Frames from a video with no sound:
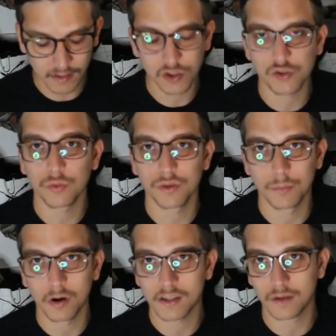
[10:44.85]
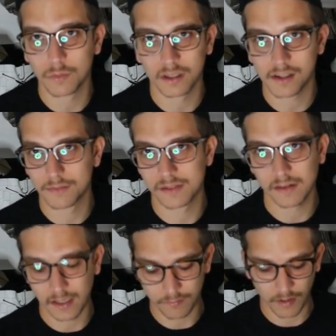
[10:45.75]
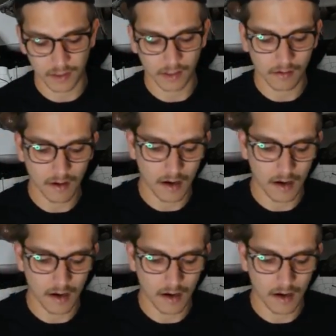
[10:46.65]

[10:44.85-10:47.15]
control the market when it comes to Ned rigging.